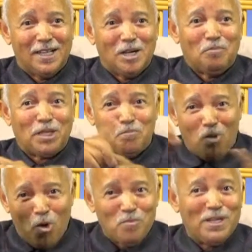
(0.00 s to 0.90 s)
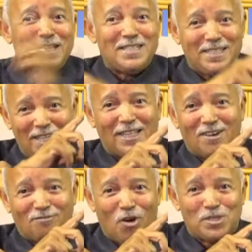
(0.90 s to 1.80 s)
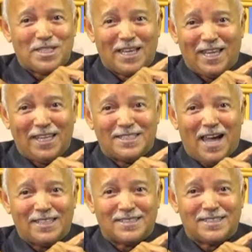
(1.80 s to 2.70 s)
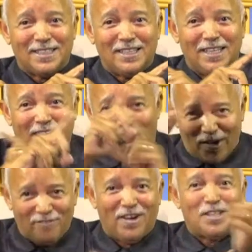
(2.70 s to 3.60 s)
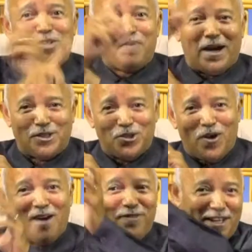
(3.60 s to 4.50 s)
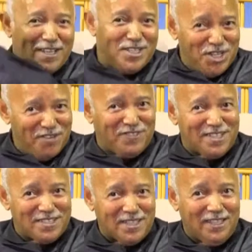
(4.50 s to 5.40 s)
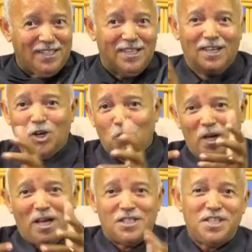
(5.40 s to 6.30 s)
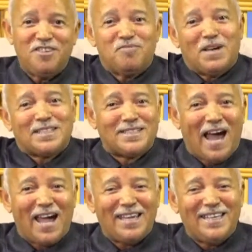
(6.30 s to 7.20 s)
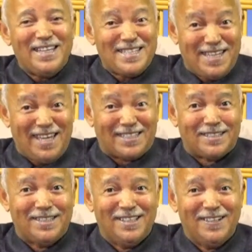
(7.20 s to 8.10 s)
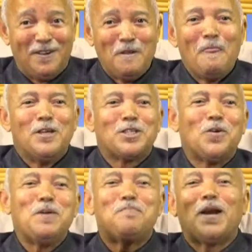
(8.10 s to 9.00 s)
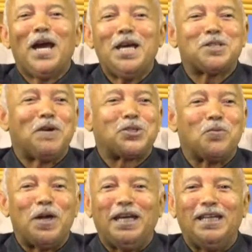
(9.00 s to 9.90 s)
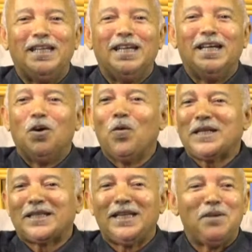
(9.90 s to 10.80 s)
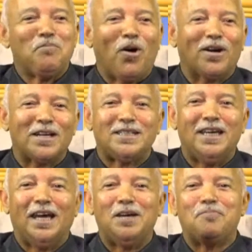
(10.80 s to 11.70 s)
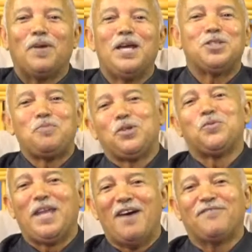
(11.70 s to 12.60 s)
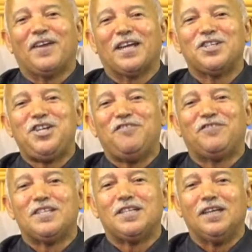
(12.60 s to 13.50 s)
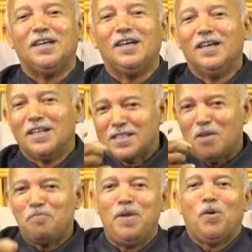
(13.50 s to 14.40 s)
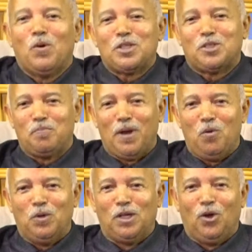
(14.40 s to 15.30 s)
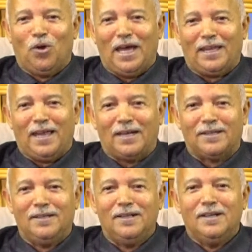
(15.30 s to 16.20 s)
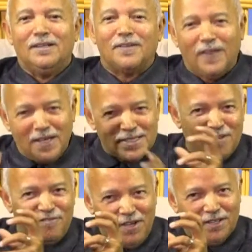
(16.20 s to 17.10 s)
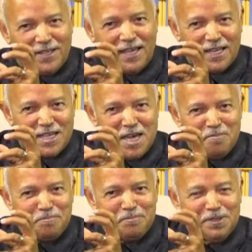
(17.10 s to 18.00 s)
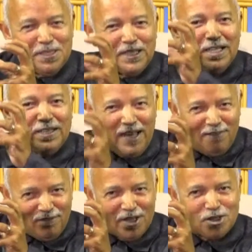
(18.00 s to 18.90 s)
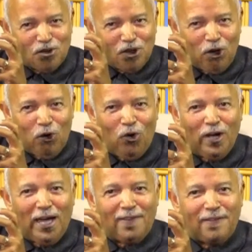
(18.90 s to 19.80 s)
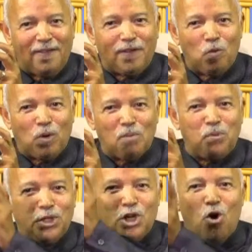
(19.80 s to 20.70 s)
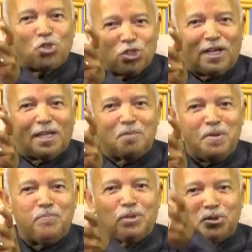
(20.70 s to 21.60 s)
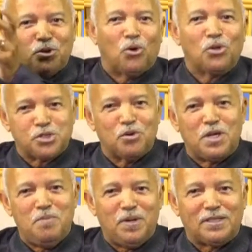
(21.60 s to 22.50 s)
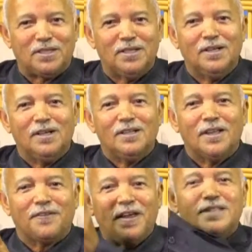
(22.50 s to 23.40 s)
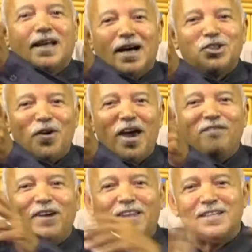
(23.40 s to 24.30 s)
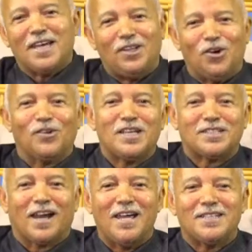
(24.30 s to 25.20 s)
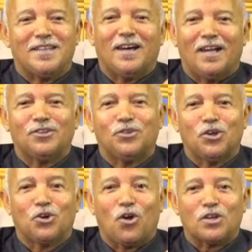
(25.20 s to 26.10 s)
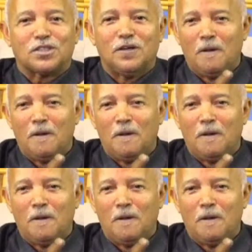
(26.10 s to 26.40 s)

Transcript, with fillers: But the moment he sees that the votes are getting tight, he now reverts back to African chieftaincy, where a chief must die in his seat. So he plays between Western democracy and he plays between African chieftaincy. Some people wants to play with the law like that. The things they feel they can keep, they revert to the law and then they want to put yokes on other people to also keep it things that are too heavy, they say, no, there's grace and they're unto the cross.